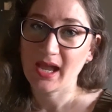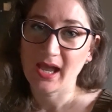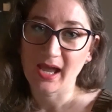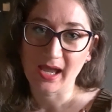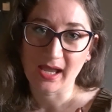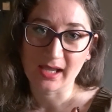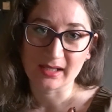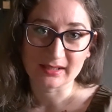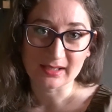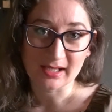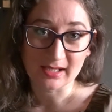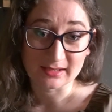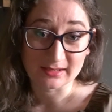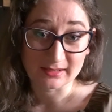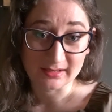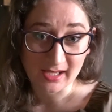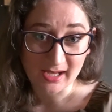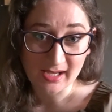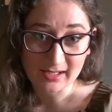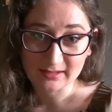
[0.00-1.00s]
And
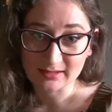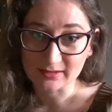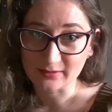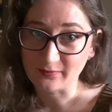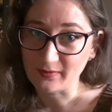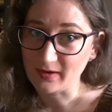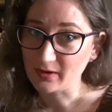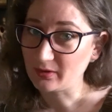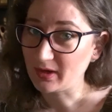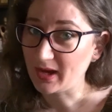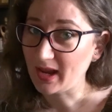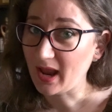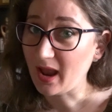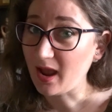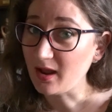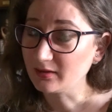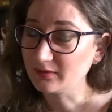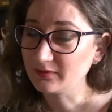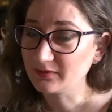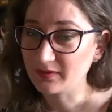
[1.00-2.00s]
another very
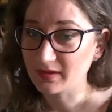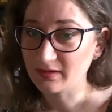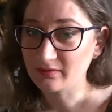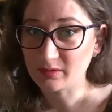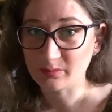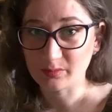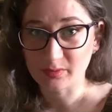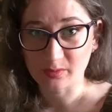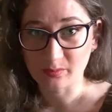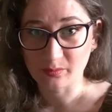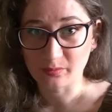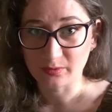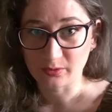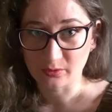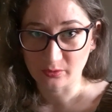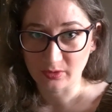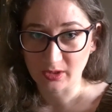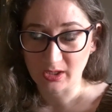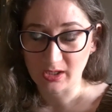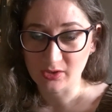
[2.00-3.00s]
unfavorable
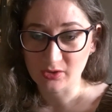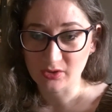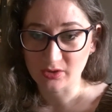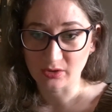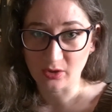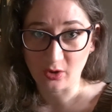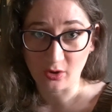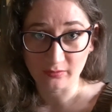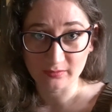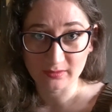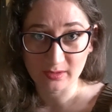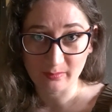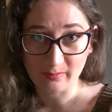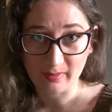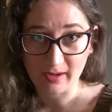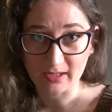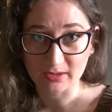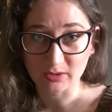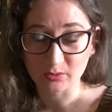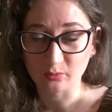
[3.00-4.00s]
location of the
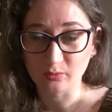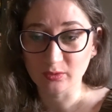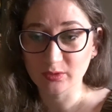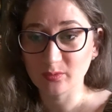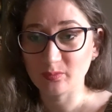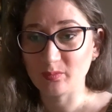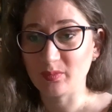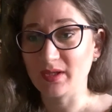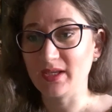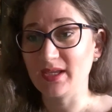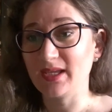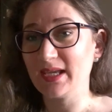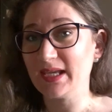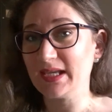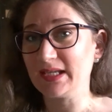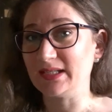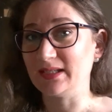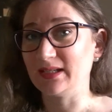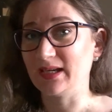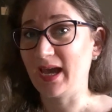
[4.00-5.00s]
bed would be
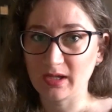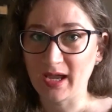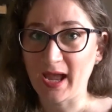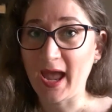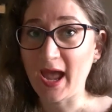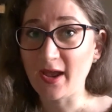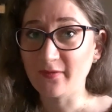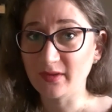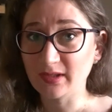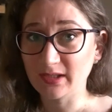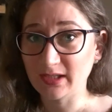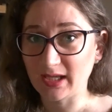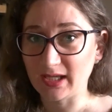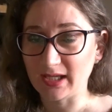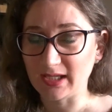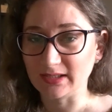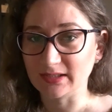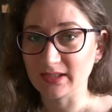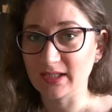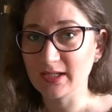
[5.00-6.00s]
having
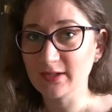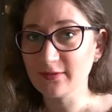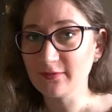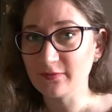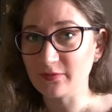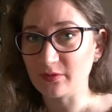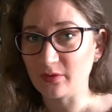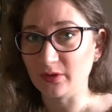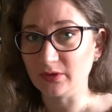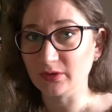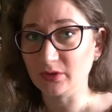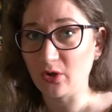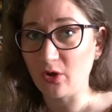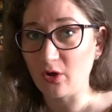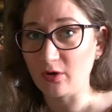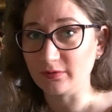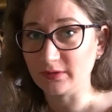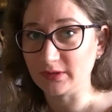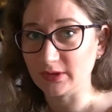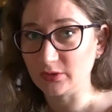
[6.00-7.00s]
it in front
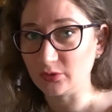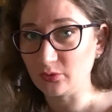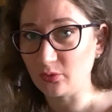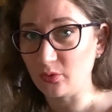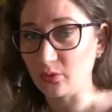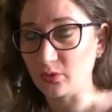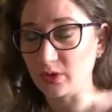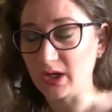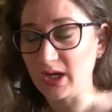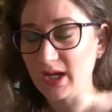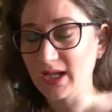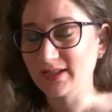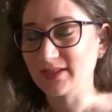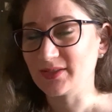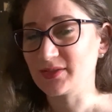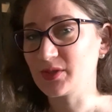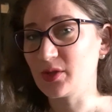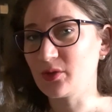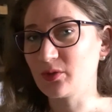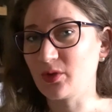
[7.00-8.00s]
of the door, the
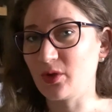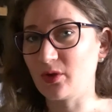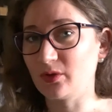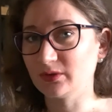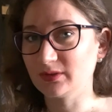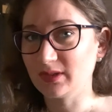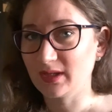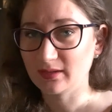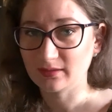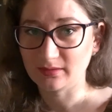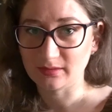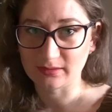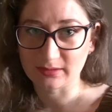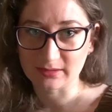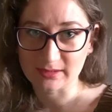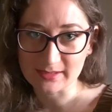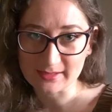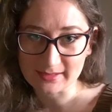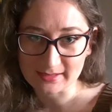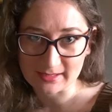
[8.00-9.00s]
so-called the
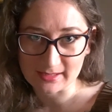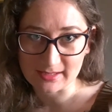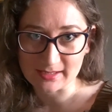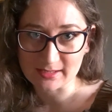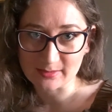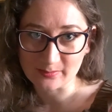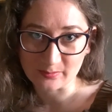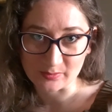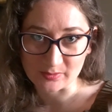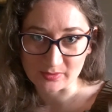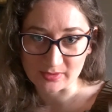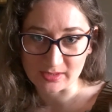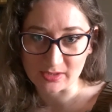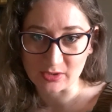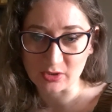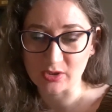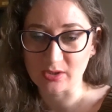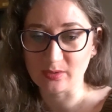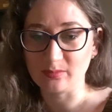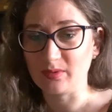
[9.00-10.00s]
deceased
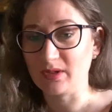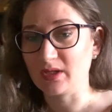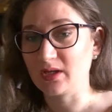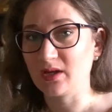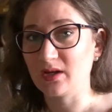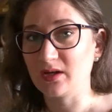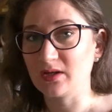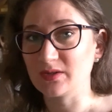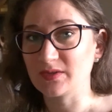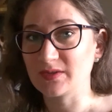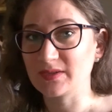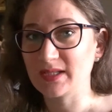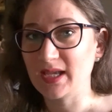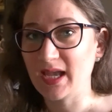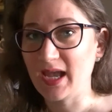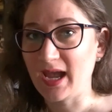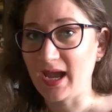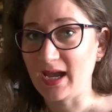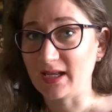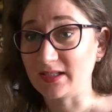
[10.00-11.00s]
position, because
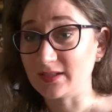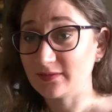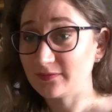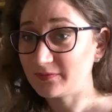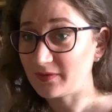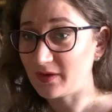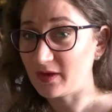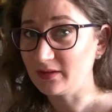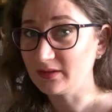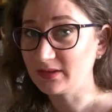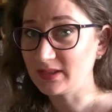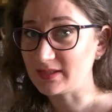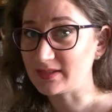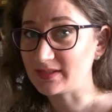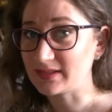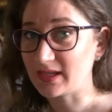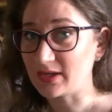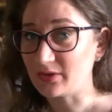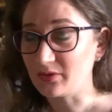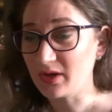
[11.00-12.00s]
a defunct
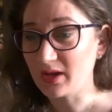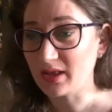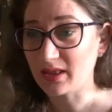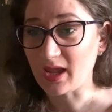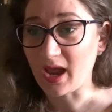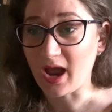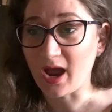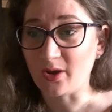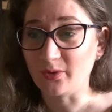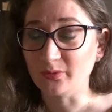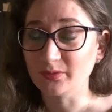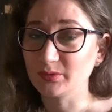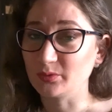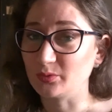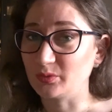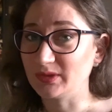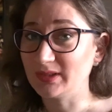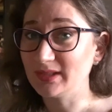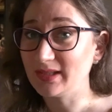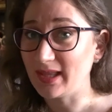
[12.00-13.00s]
is carried out
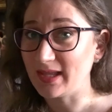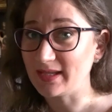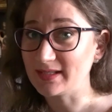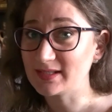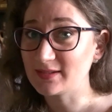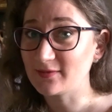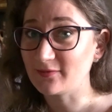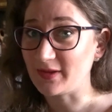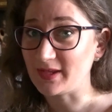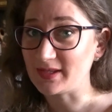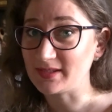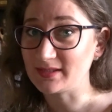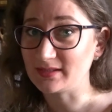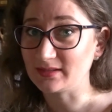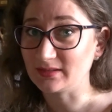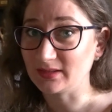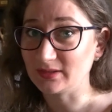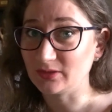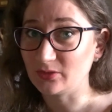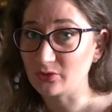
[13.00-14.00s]
with the legs
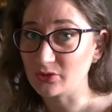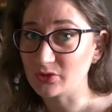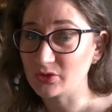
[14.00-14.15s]
facing the door.